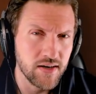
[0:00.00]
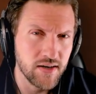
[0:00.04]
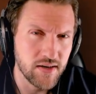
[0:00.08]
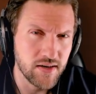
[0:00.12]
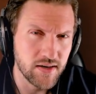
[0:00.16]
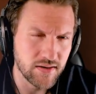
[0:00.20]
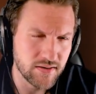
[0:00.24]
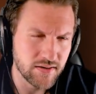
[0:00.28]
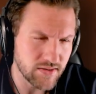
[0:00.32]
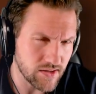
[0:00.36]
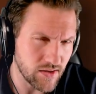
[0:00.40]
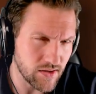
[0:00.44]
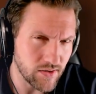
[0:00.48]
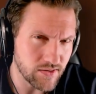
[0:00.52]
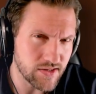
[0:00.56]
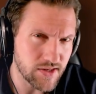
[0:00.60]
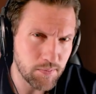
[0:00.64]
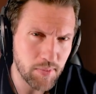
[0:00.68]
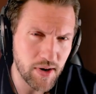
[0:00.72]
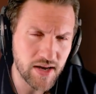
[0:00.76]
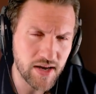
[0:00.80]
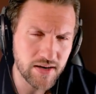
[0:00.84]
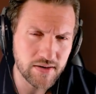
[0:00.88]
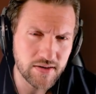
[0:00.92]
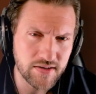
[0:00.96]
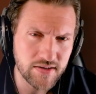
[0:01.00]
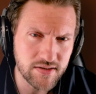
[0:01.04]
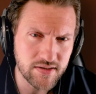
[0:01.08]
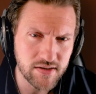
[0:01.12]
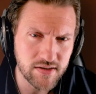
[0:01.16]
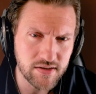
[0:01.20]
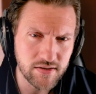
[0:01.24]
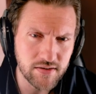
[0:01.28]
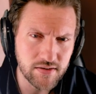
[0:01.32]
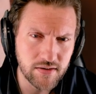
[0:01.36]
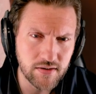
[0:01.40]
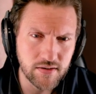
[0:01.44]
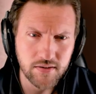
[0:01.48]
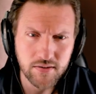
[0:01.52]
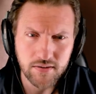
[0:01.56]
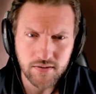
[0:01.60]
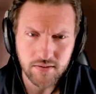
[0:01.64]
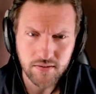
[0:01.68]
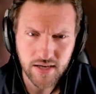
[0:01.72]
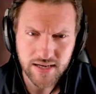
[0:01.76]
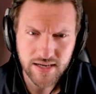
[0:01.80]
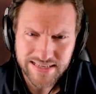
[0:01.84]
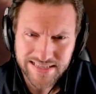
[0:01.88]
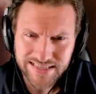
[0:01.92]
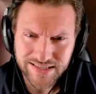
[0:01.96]
and as long as the pen is in
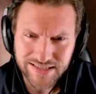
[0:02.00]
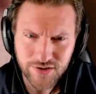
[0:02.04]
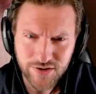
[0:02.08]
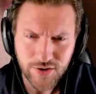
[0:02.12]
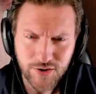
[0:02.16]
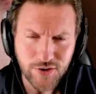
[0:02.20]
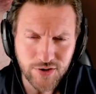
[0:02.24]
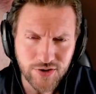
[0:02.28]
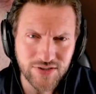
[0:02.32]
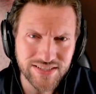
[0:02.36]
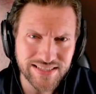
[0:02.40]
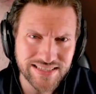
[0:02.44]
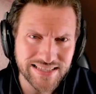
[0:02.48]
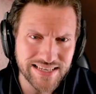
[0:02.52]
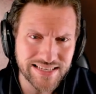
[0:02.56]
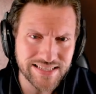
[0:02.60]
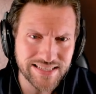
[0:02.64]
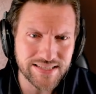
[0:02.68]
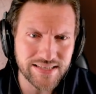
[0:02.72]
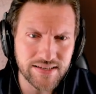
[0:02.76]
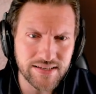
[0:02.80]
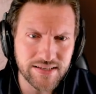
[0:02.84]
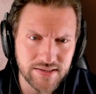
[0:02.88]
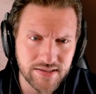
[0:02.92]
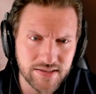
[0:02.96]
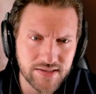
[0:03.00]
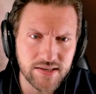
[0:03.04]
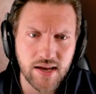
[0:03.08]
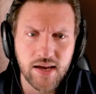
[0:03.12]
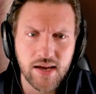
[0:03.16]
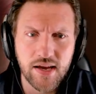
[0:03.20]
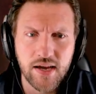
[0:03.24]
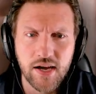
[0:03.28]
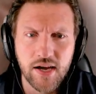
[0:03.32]
a certain distance,